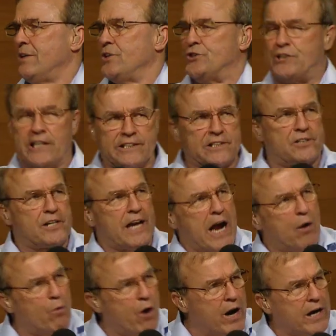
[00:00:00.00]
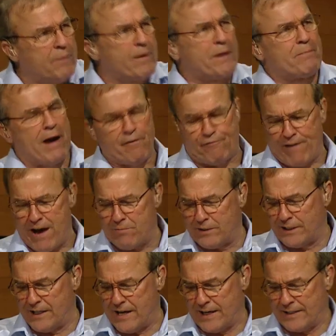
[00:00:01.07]
Jesus said, I want him in my family
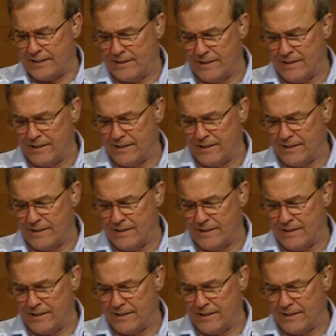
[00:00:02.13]
line.